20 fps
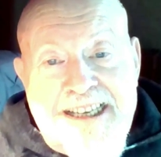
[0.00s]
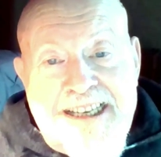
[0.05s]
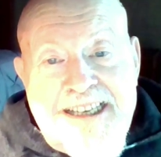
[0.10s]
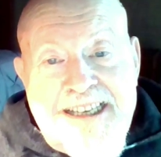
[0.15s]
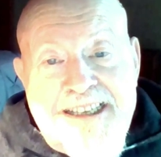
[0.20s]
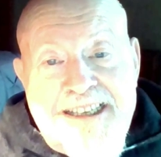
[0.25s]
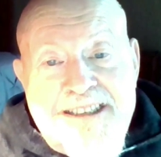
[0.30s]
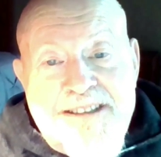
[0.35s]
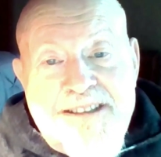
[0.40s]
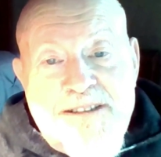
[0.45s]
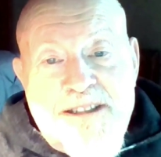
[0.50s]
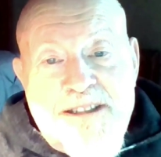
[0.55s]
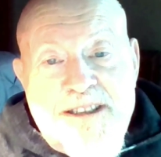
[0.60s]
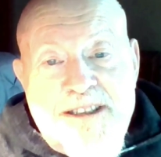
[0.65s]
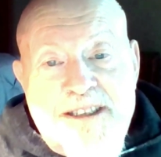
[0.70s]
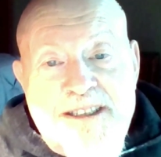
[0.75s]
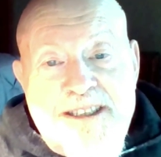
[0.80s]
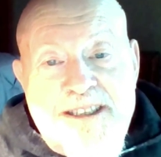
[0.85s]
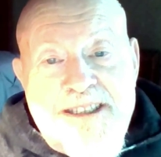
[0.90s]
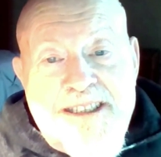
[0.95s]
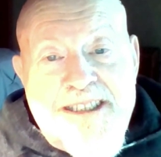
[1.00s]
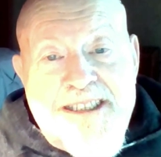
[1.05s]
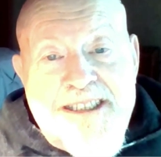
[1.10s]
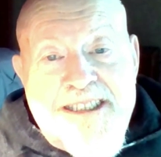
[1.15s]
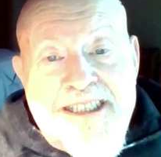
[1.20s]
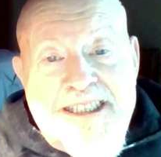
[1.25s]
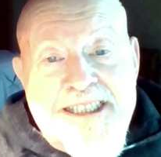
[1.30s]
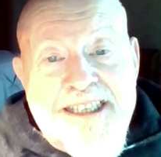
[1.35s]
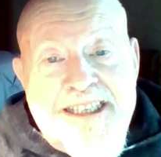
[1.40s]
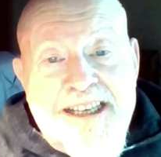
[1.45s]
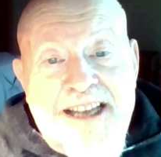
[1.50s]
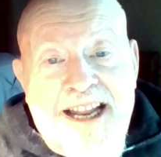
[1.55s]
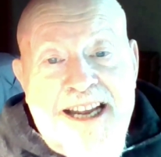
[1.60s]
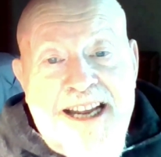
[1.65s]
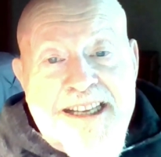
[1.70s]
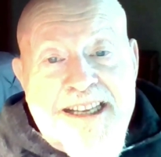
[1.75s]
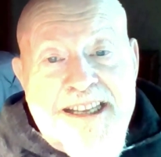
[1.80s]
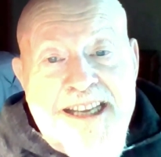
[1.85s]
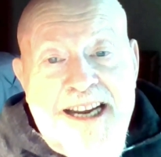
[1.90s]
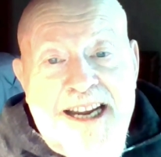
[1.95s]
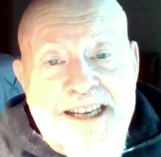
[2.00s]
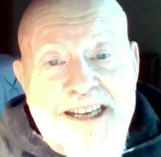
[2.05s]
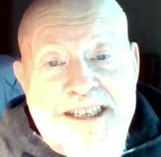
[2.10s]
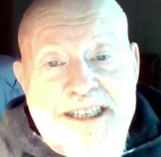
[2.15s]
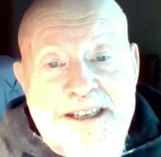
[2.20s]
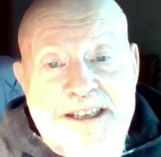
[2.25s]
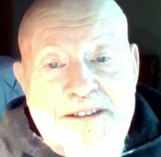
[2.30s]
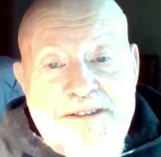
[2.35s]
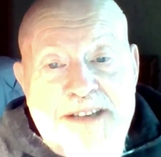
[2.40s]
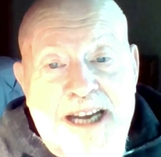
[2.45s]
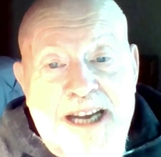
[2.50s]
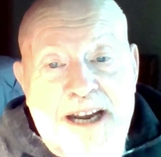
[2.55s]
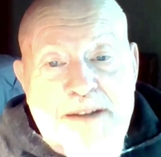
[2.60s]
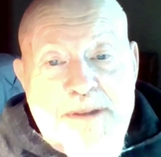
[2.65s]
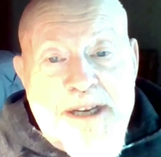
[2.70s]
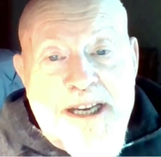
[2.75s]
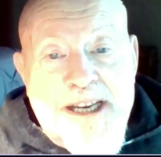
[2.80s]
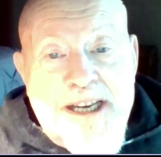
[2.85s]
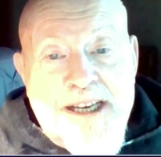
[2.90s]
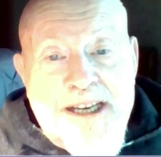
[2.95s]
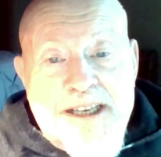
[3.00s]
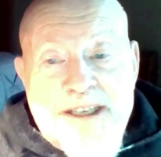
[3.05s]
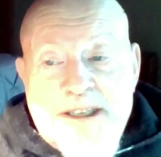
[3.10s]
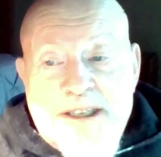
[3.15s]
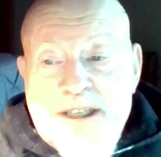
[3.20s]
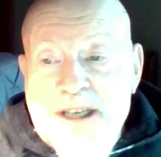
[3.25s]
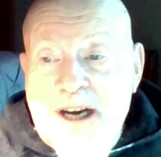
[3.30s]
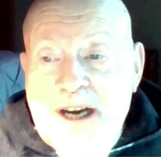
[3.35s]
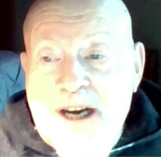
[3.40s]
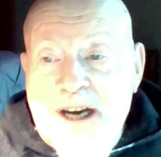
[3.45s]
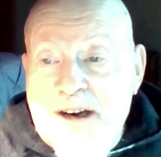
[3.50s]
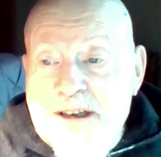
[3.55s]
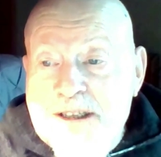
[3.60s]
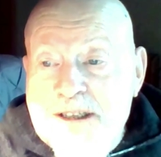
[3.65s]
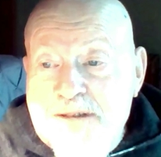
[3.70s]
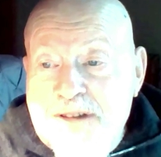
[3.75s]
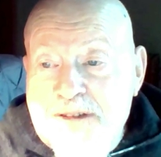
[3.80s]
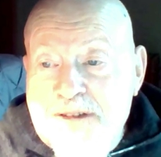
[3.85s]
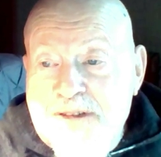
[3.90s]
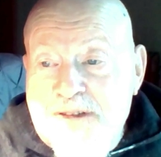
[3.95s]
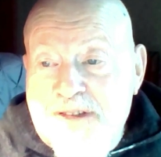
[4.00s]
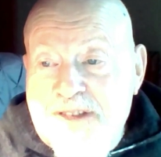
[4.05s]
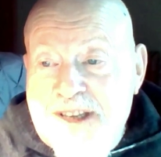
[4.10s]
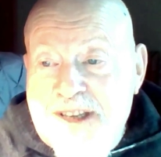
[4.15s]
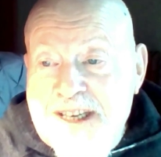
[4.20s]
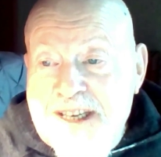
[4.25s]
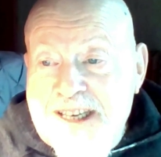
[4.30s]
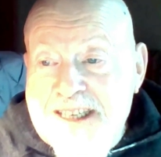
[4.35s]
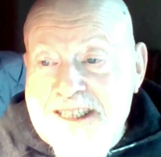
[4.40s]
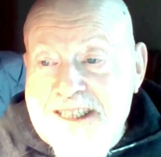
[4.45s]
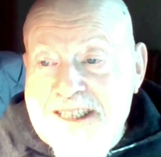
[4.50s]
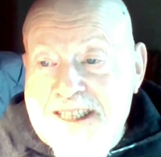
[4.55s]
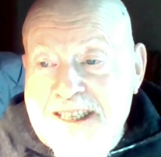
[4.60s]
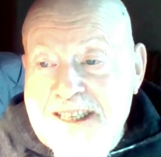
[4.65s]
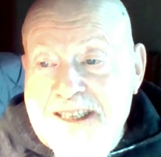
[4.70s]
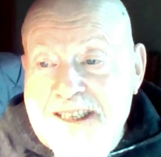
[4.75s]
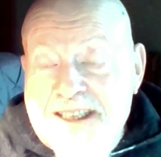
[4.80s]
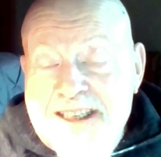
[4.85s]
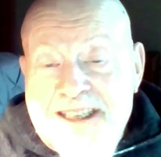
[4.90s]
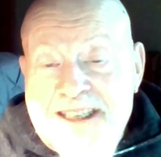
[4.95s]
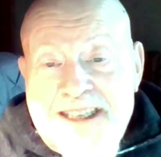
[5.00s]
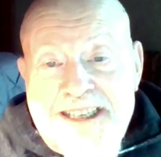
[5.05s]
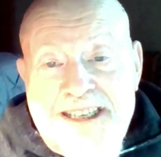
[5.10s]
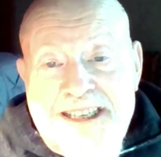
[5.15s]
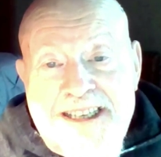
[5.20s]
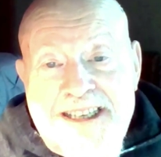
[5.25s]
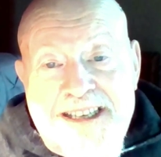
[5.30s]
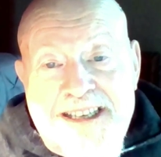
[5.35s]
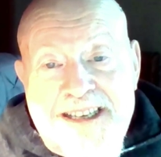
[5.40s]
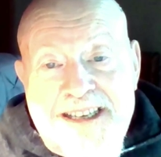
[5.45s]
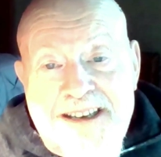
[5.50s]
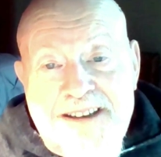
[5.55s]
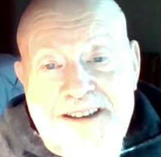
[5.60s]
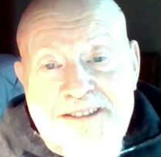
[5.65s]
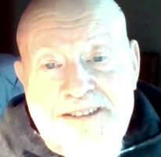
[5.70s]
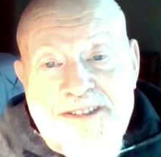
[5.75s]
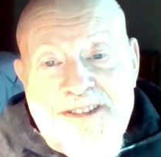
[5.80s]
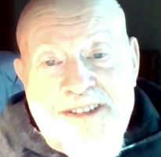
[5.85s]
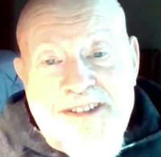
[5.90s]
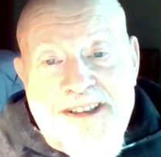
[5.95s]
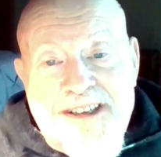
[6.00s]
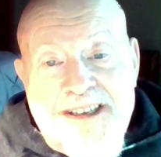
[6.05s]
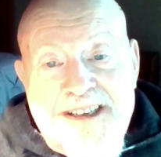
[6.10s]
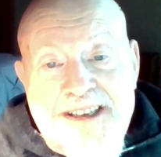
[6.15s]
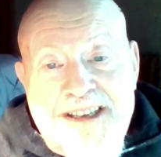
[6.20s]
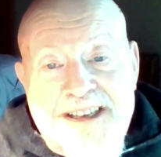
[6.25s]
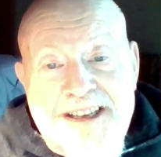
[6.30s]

I didn't like the idea of not being in charge of things and of